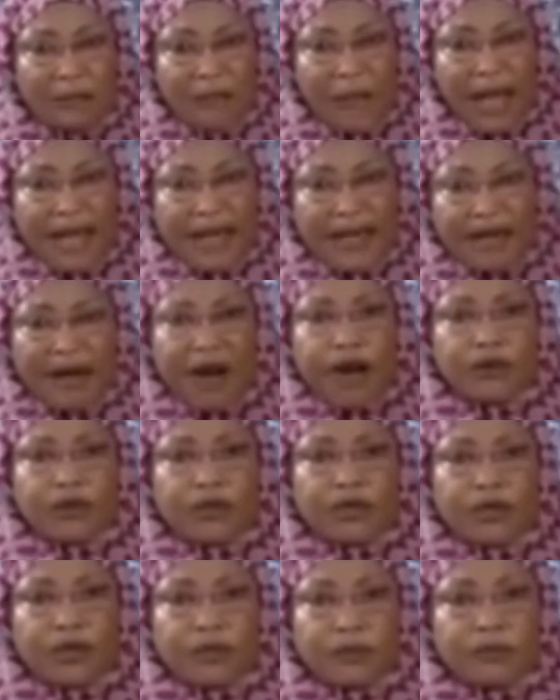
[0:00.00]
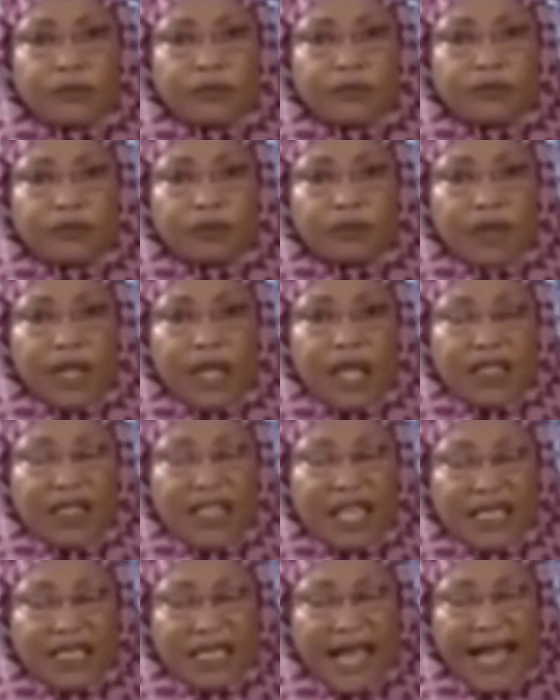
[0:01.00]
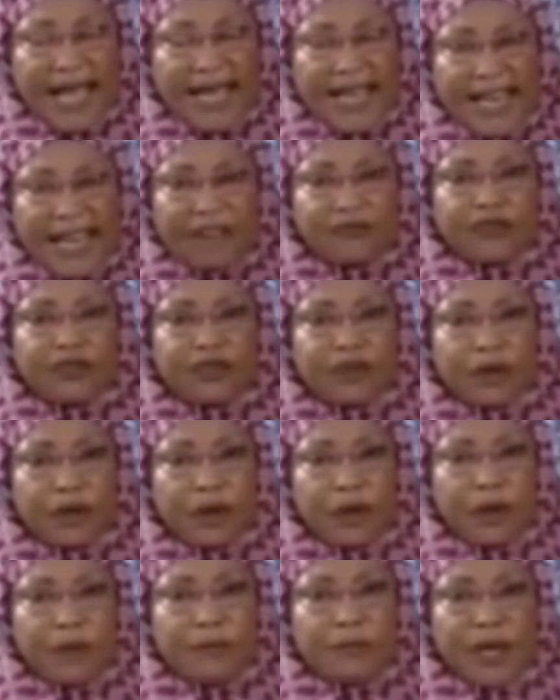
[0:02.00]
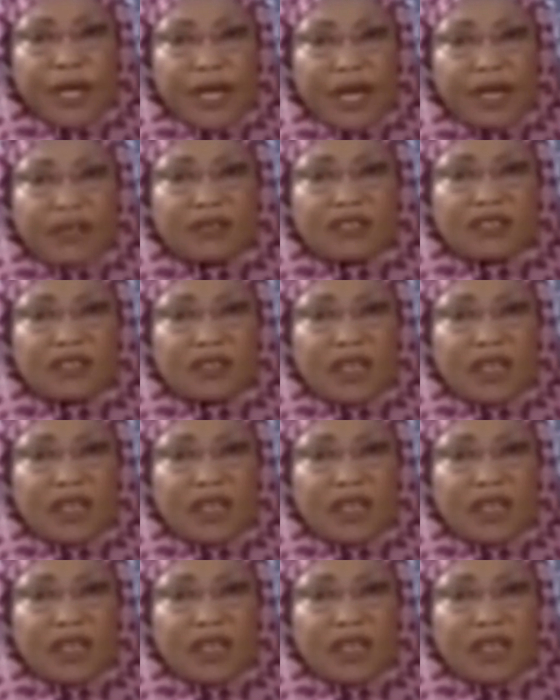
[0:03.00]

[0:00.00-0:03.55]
my ground that I left because